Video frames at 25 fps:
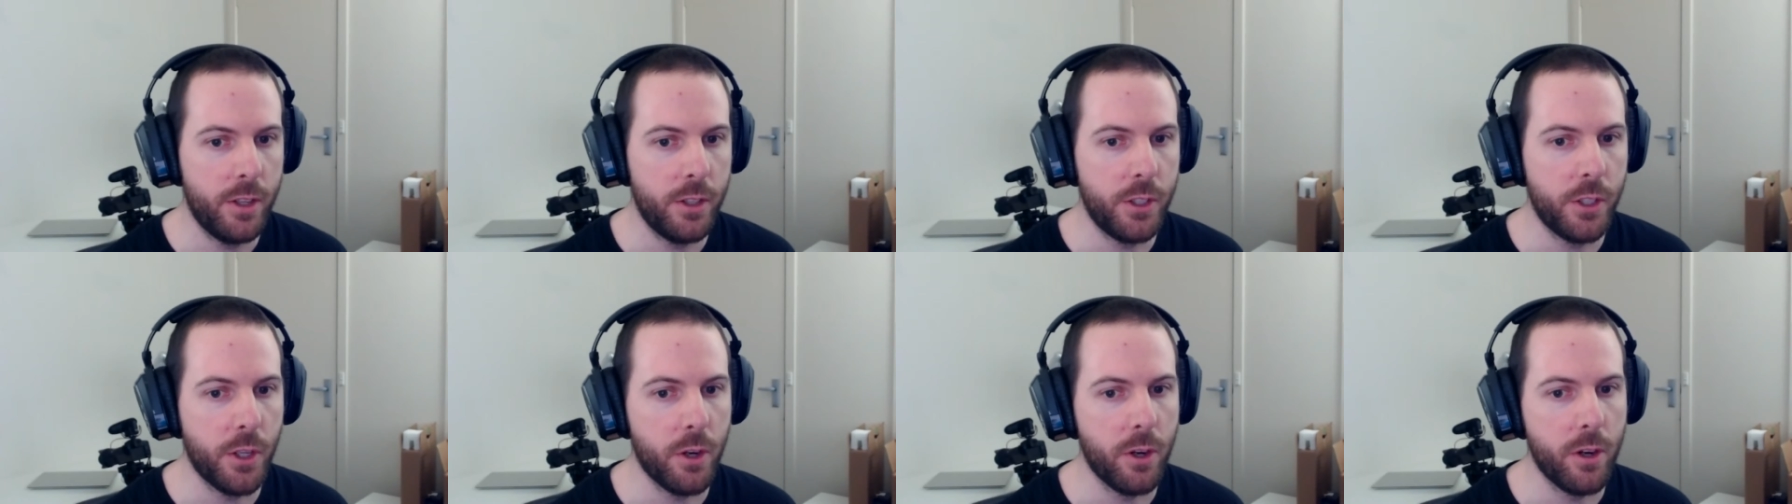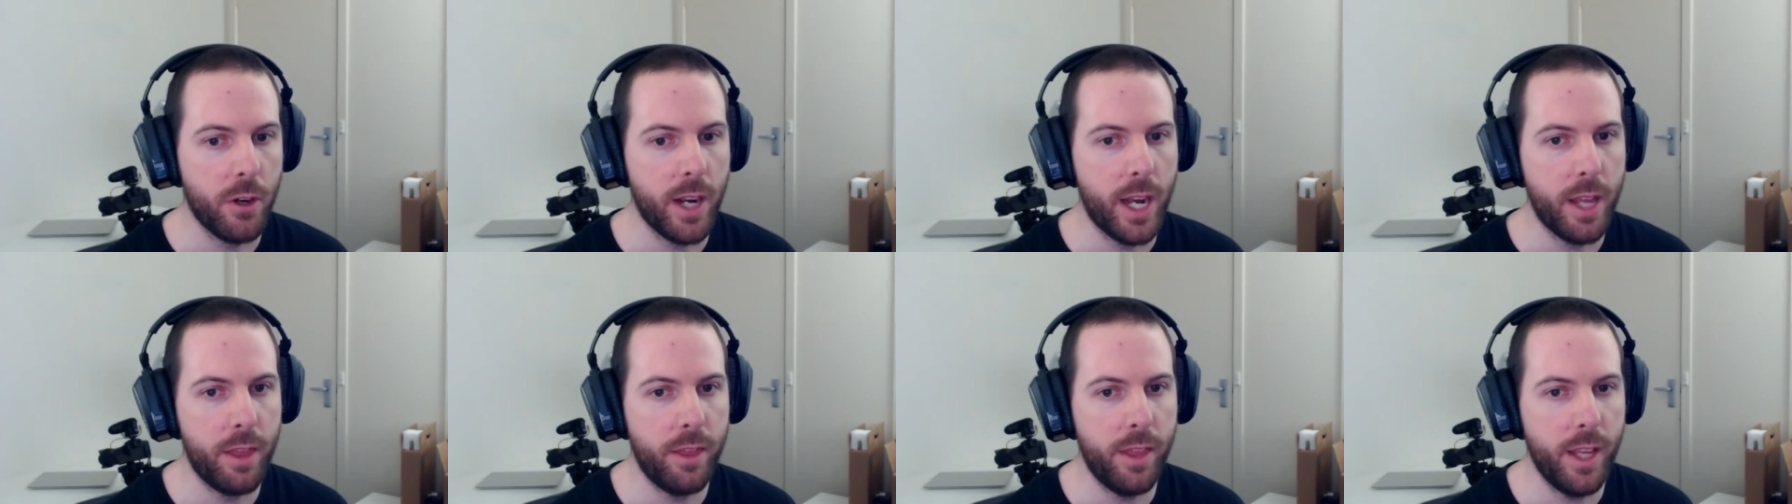
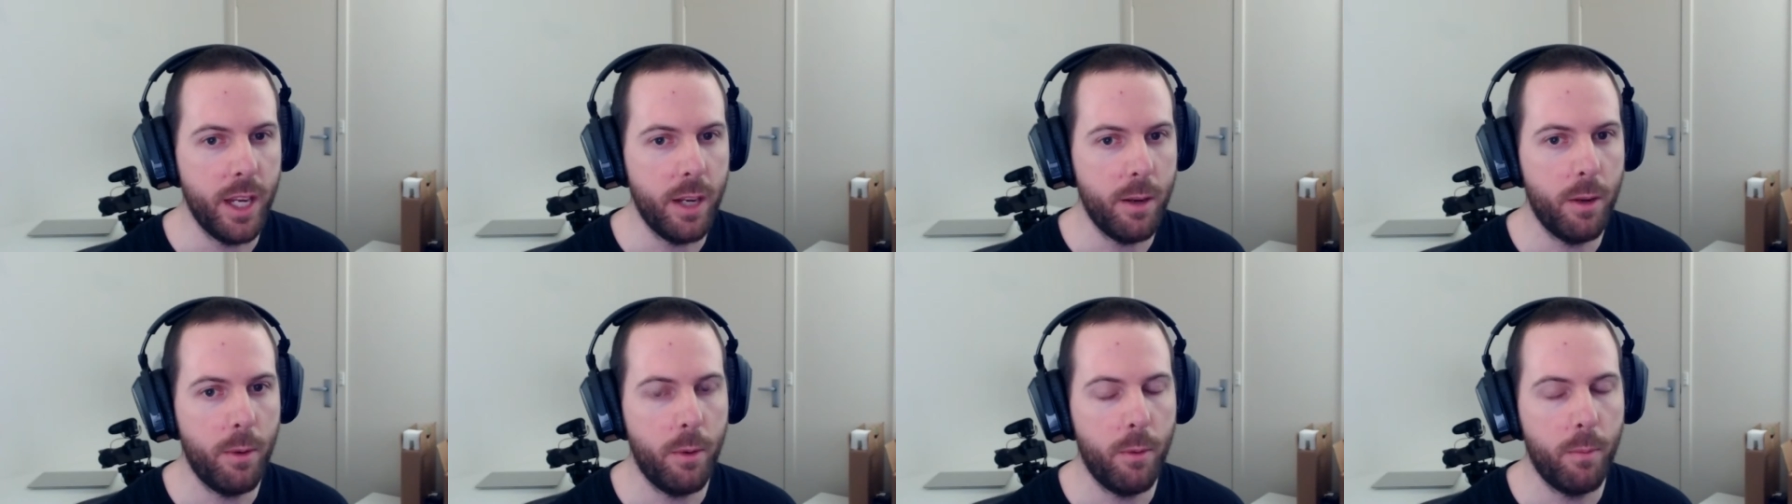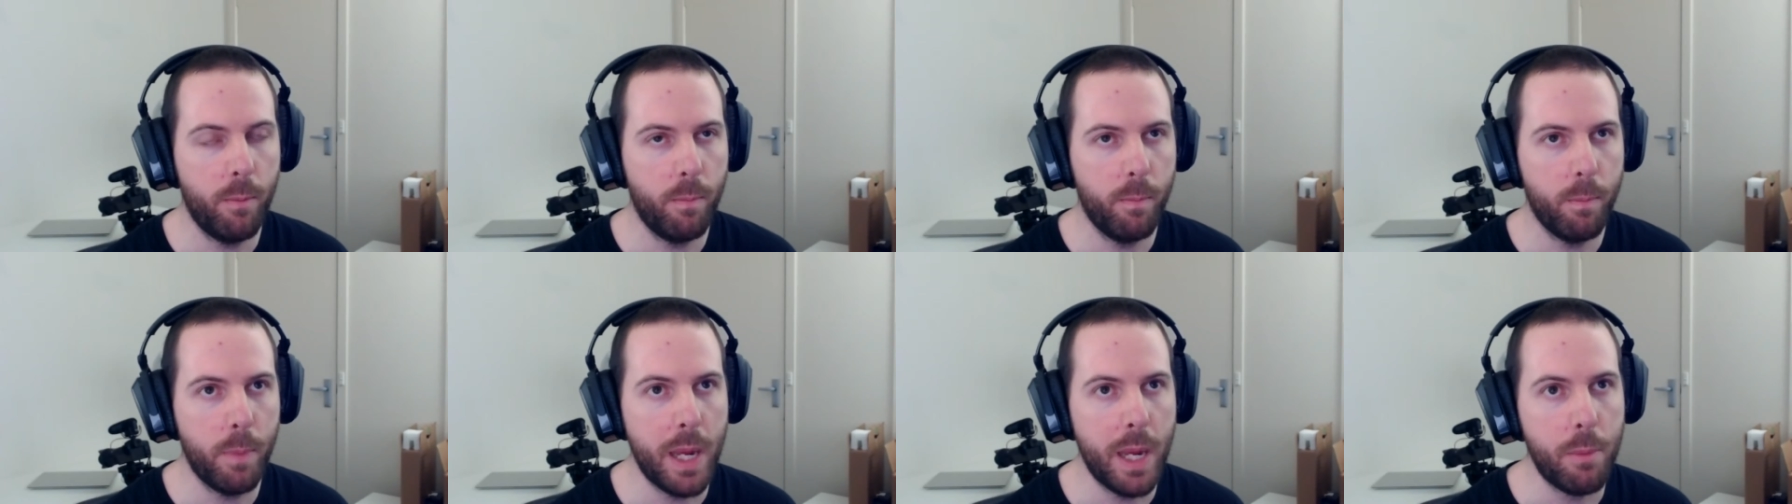So I think
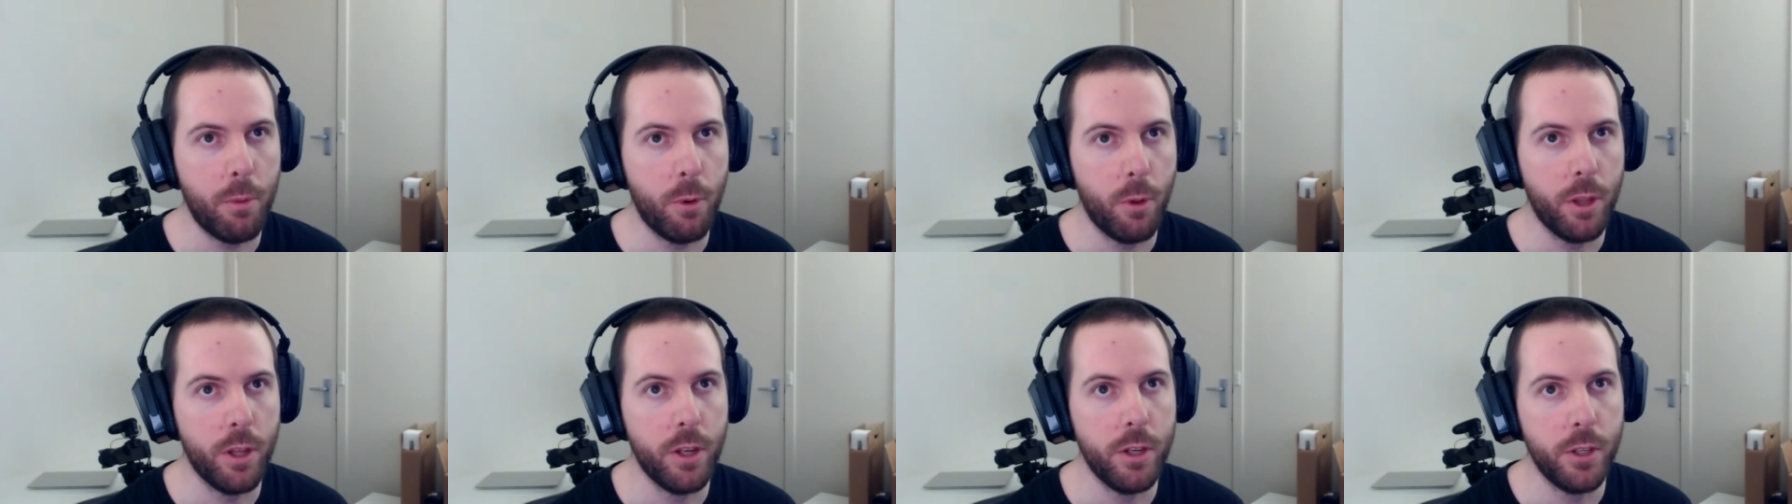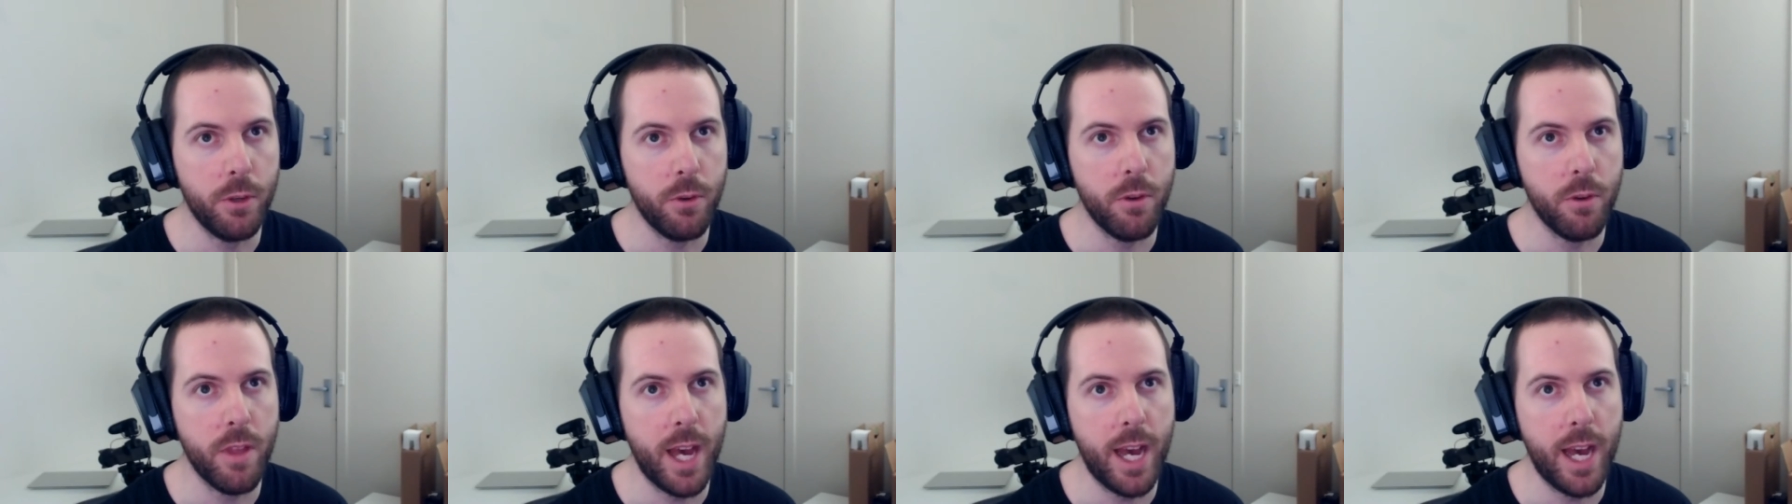people
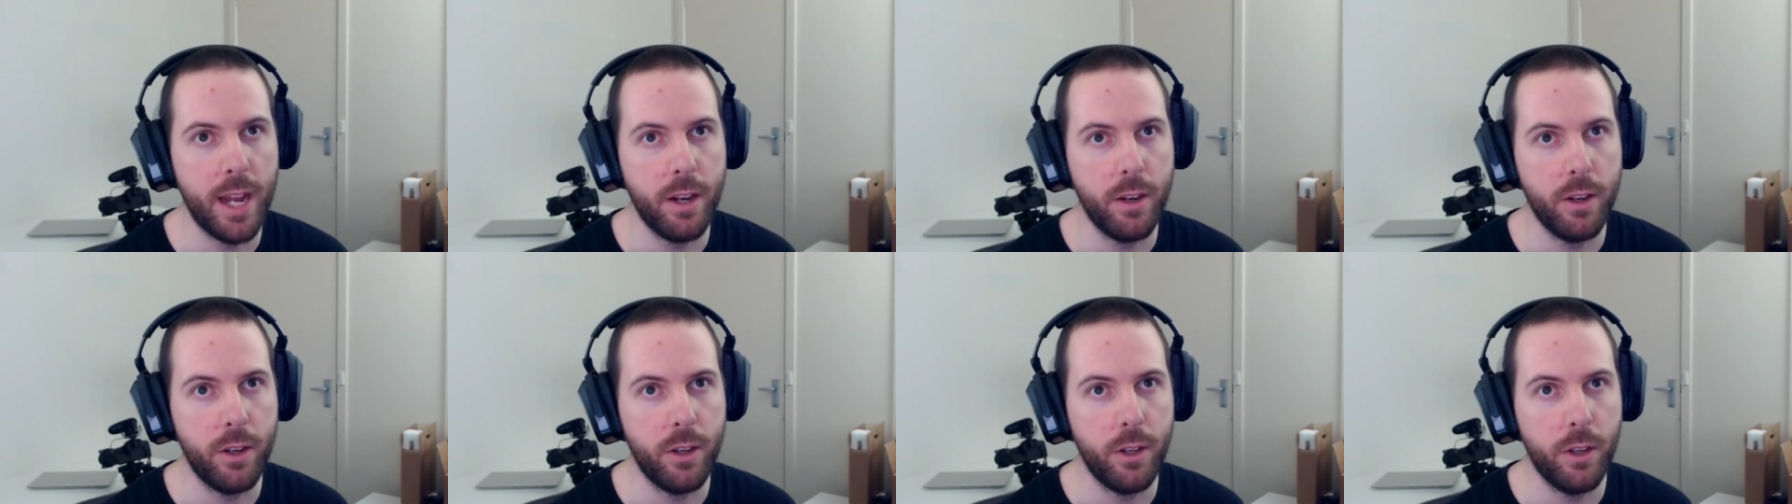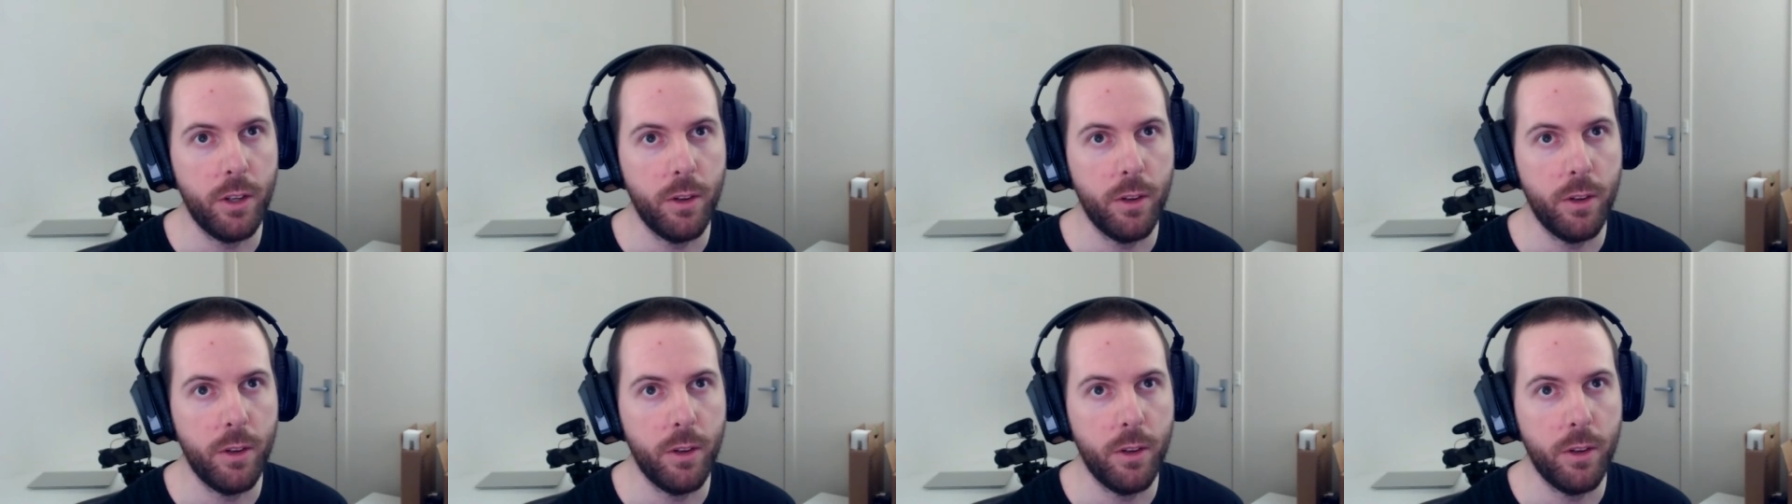that do that,